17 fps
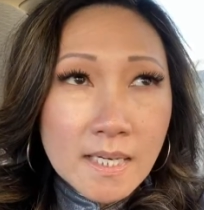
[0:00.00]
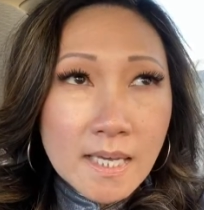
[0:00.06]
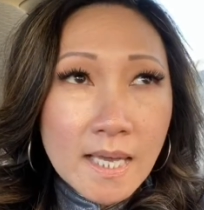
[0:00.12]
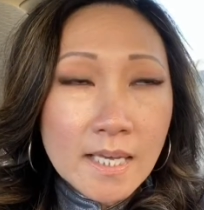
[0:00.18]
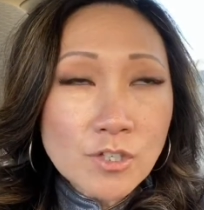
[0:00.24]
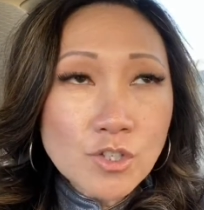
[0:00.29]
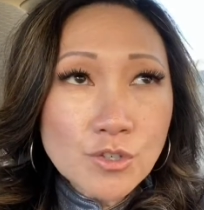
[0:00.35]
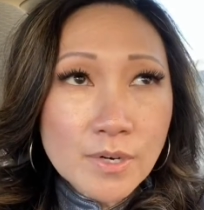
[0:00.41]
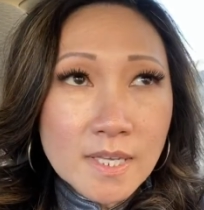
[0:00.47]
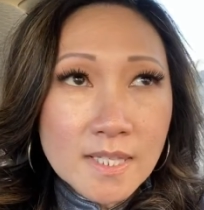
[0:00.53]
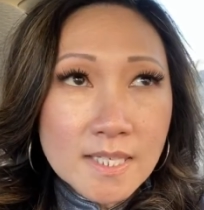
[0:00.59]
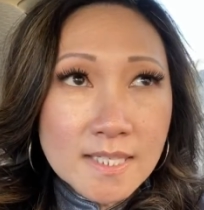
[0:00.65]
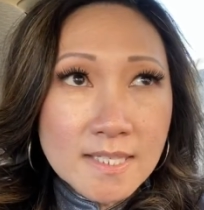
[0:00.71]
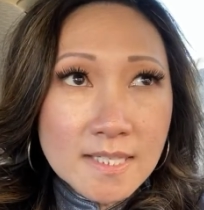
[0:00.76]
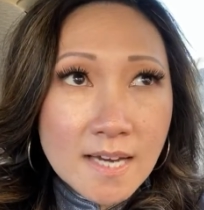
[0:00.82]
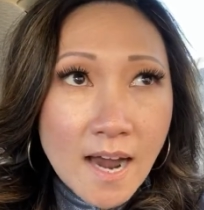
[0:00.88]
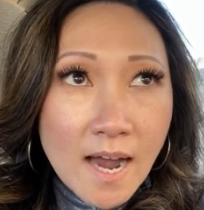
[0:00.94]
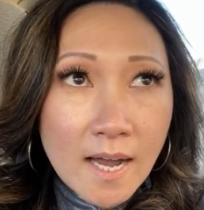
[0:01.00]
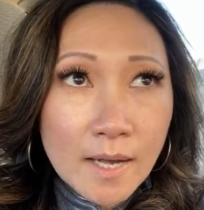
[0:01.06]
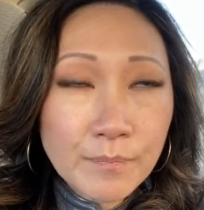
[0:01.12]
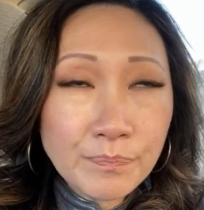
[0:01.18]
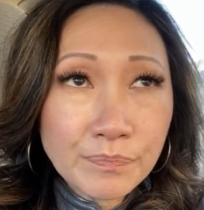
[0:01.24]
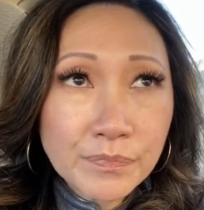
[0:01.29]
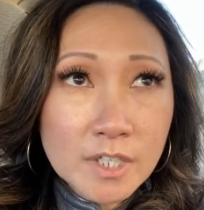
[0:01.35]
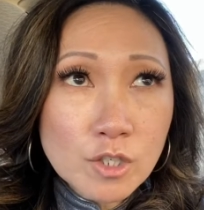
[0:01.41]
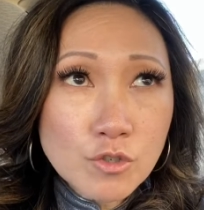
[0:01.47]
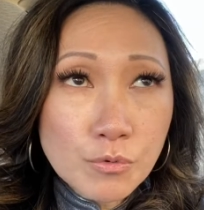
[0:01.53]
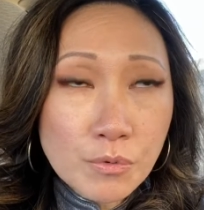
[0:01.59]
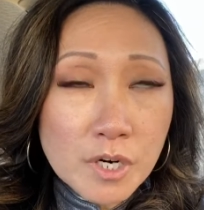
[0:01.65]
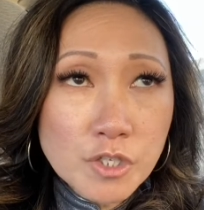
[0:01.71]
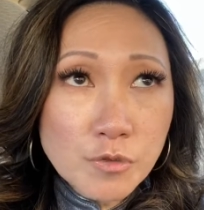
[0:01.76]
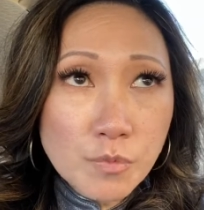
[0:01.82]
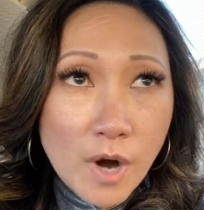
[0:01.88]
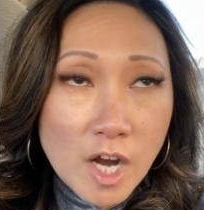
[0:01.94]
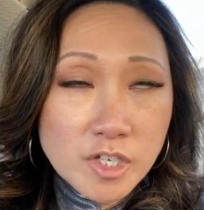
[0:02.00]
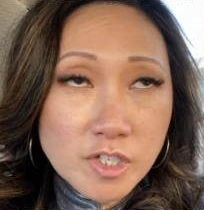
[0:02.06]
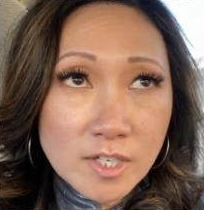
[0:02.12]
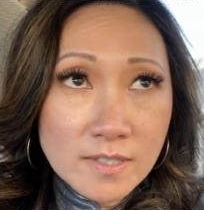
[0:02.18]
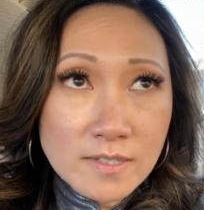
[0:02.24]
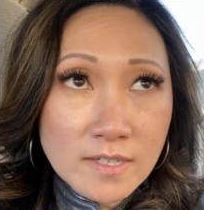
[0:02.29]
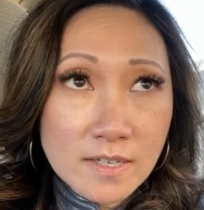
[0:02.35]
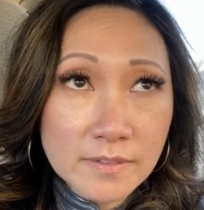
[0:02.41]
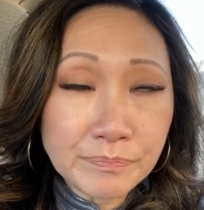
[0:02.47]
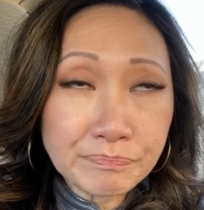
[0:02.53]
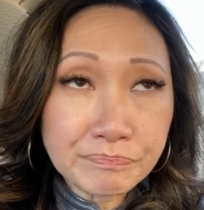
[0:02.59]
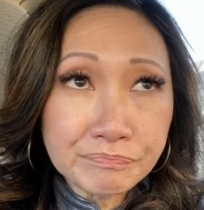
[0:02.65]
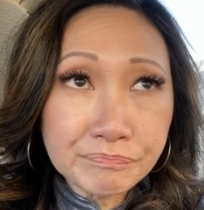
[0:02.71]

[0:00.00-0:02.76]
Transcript: And during this time, George Washington